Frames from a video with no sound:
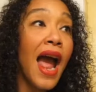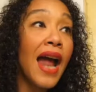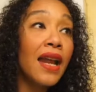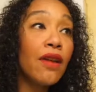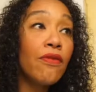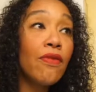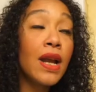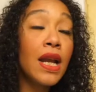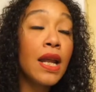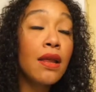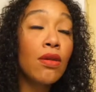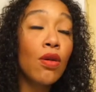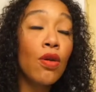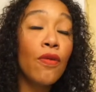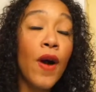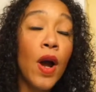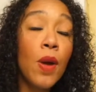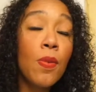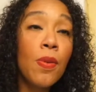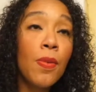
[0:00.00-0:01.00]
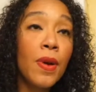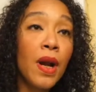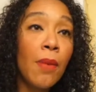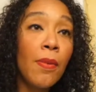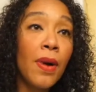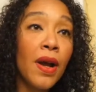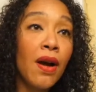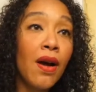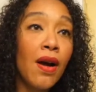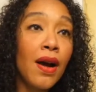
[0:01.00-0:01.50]
And it really sort of opened up
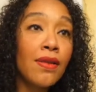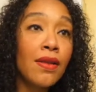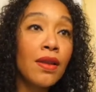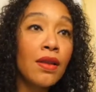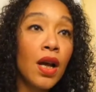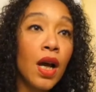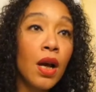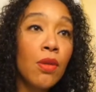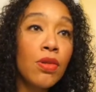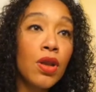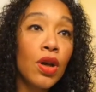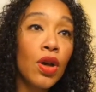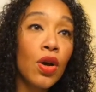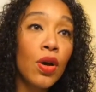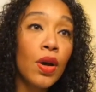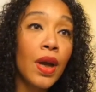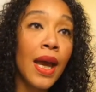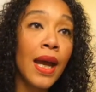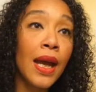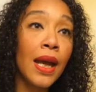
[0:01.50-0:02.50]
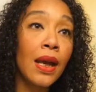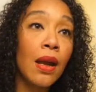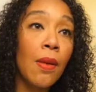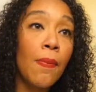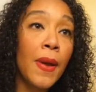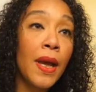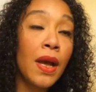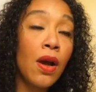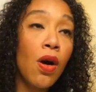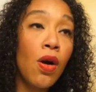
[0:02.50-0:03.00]
my eyes in terms of cooking,
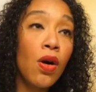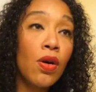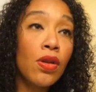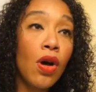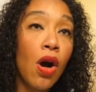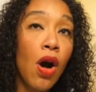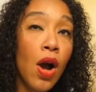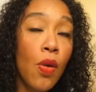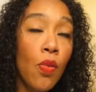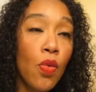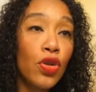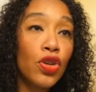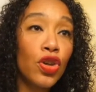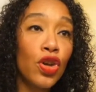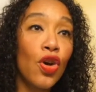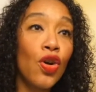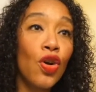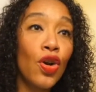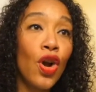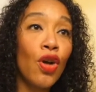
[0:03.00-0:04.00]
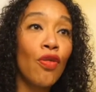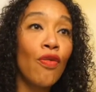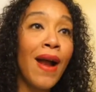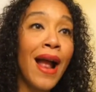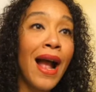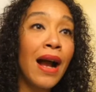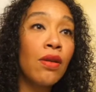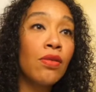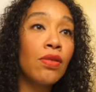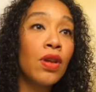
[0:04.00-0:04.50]
because I would cook
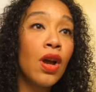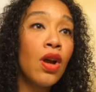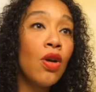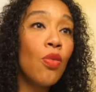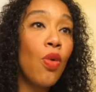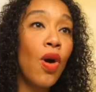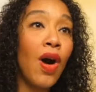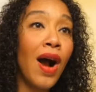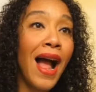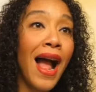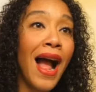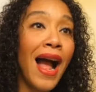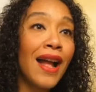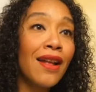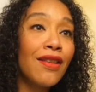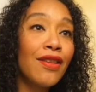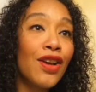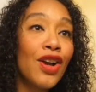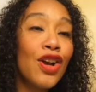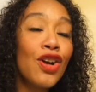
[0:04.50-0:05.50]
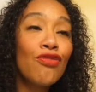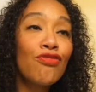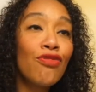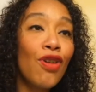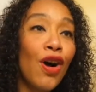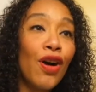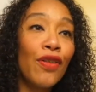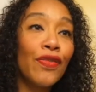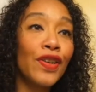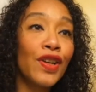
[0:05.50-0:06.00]
around what I had
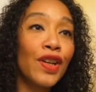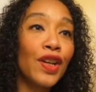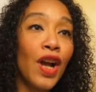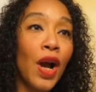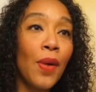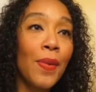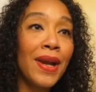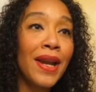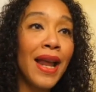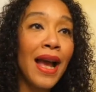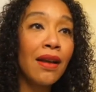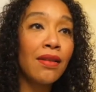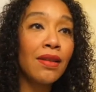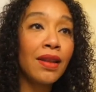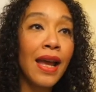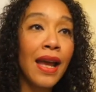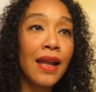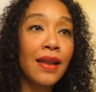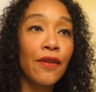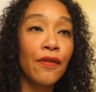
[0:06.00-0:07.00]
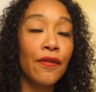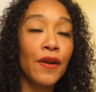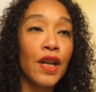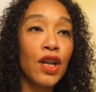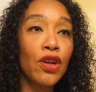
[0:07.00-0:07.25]
rather than going out to get different